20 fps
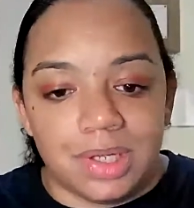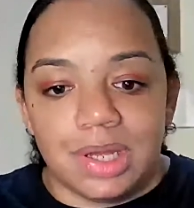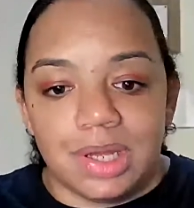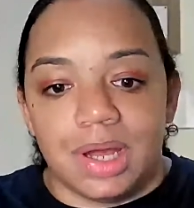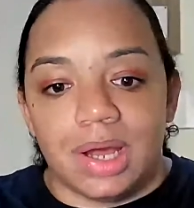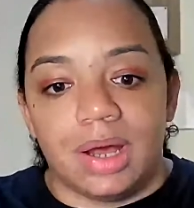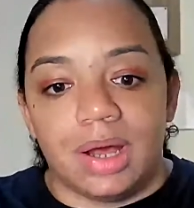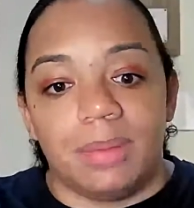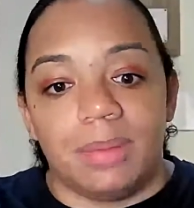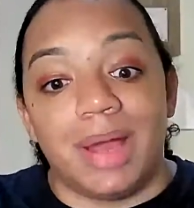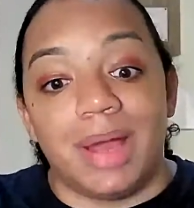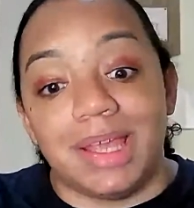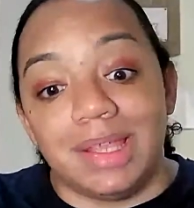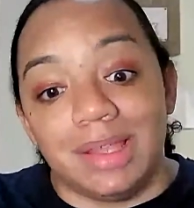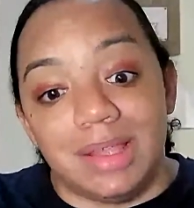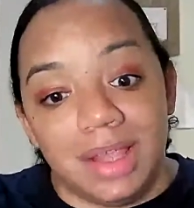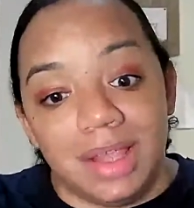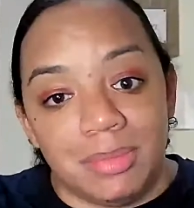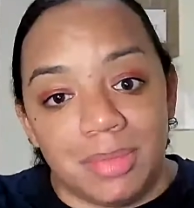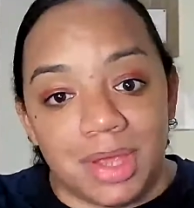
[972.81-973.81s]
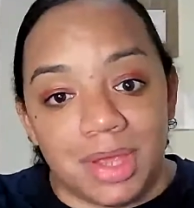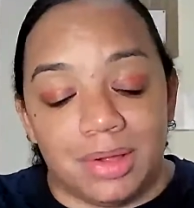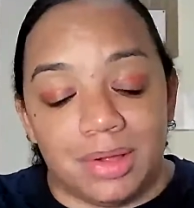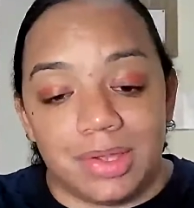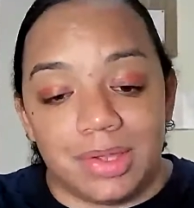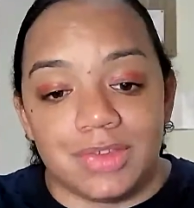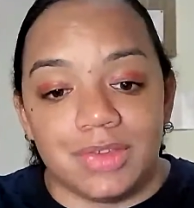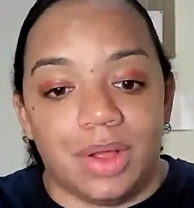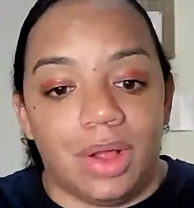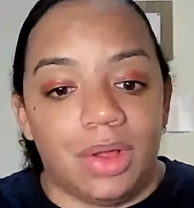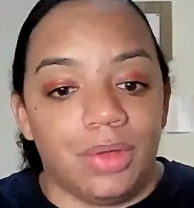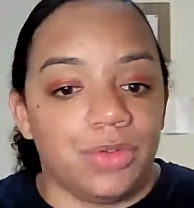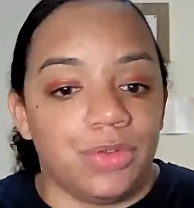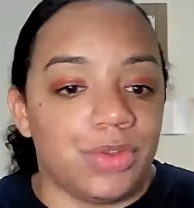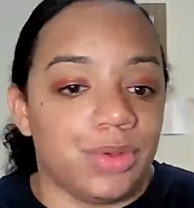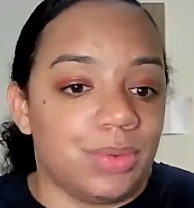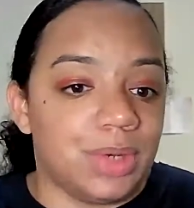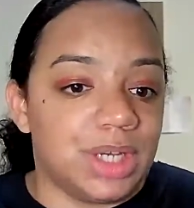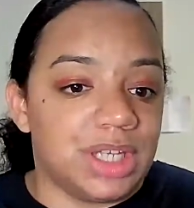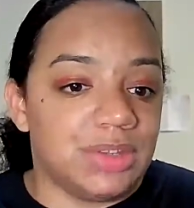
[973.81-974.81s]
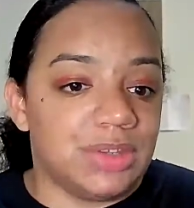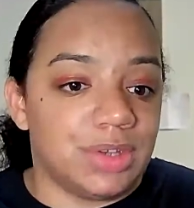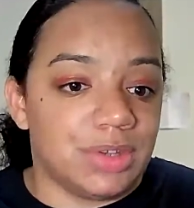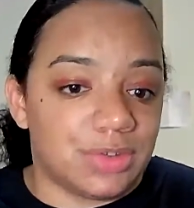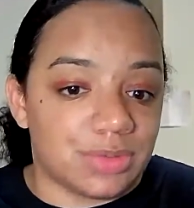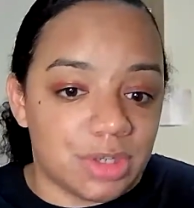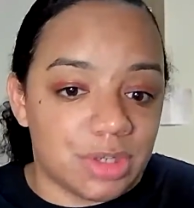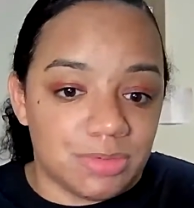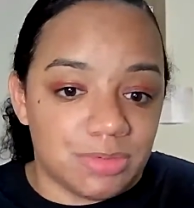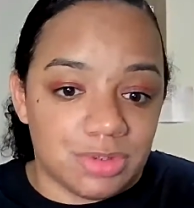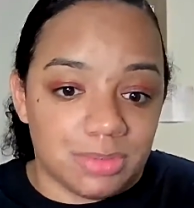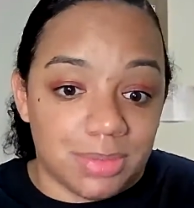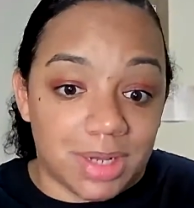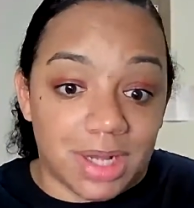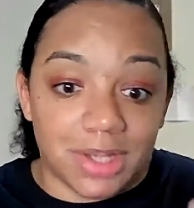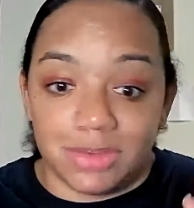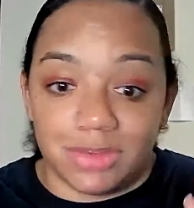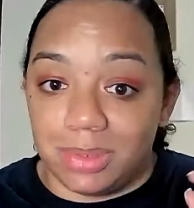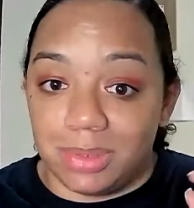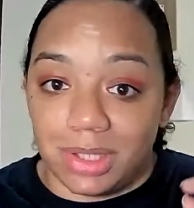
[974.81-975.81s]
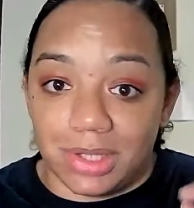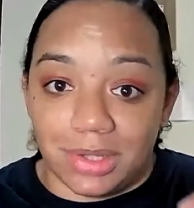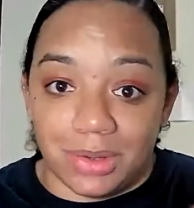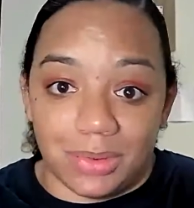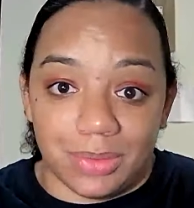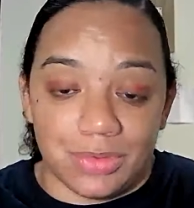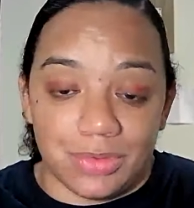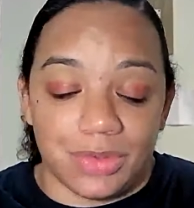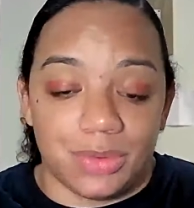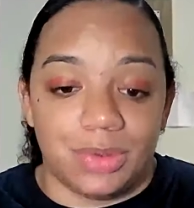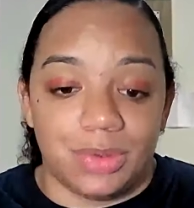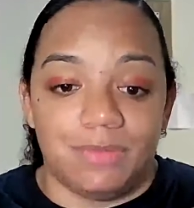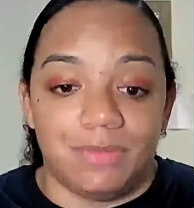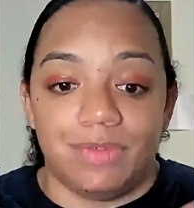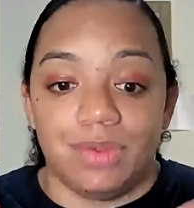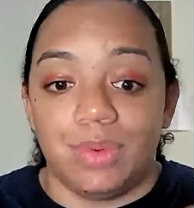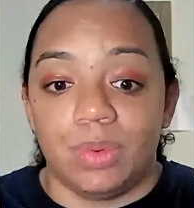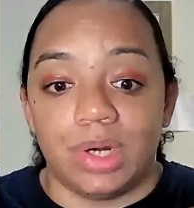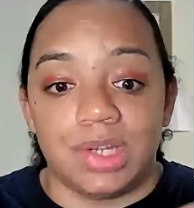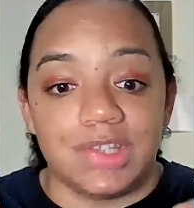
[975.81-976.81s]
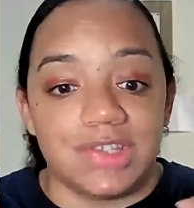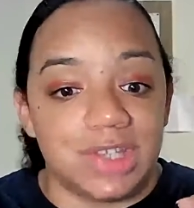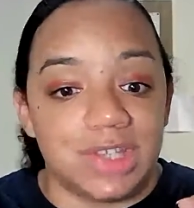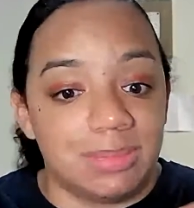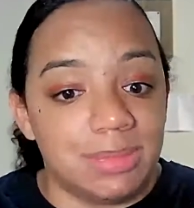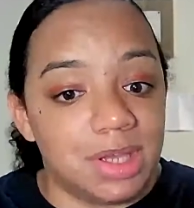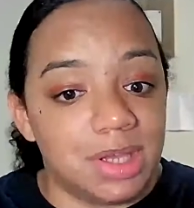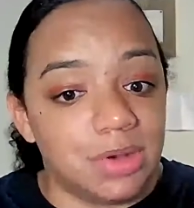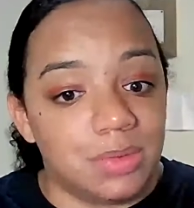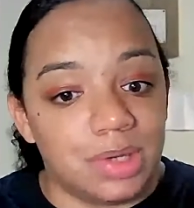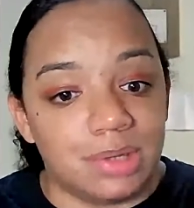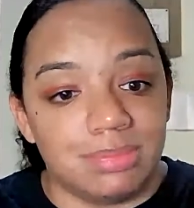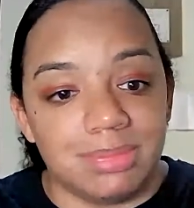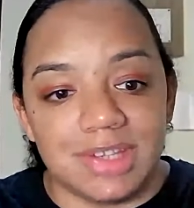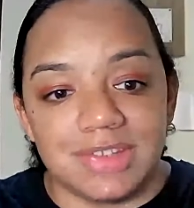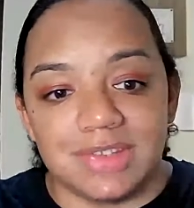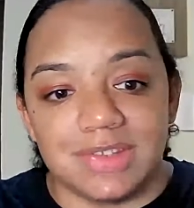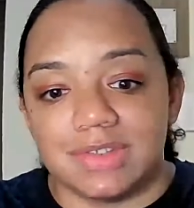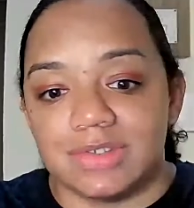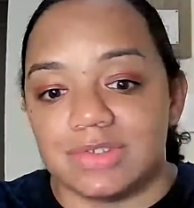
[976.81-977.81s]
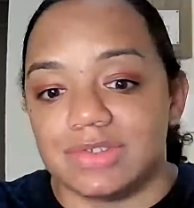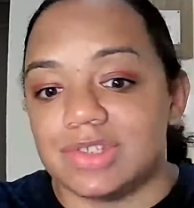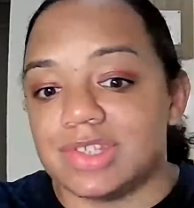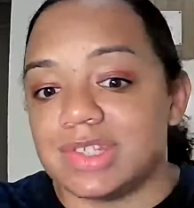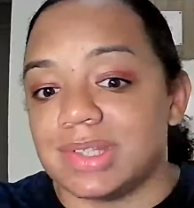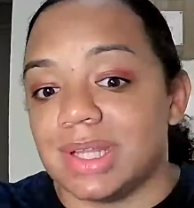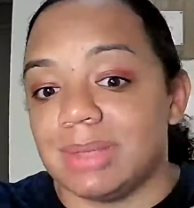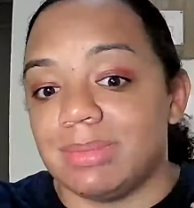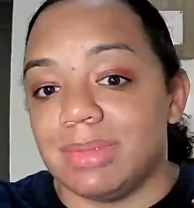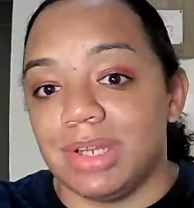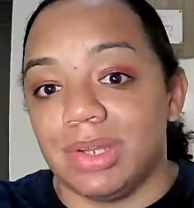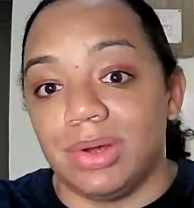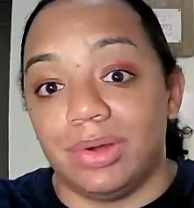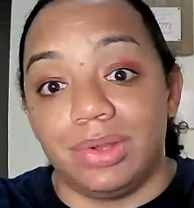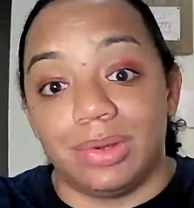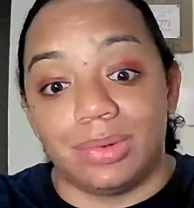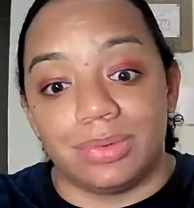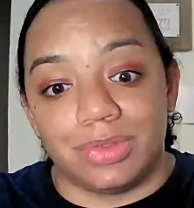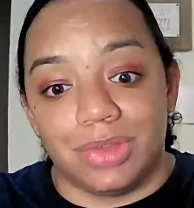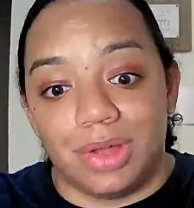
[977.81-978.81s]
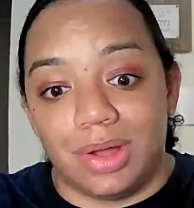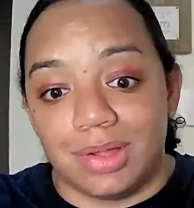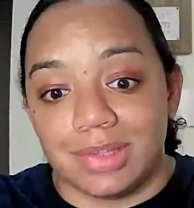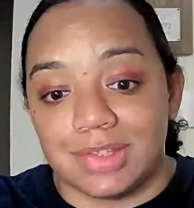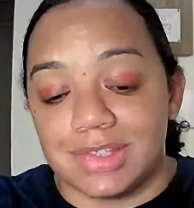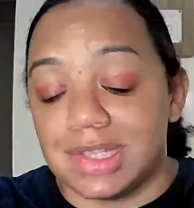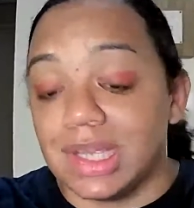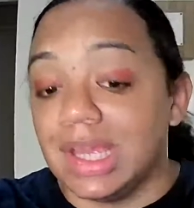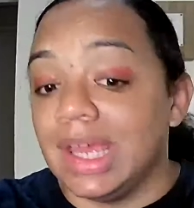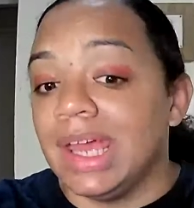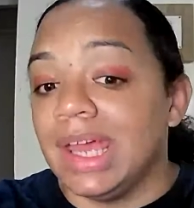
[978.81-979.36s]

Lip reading: My email is also in the description box below. So if you want to send me a quick message and just let me know your thoughts.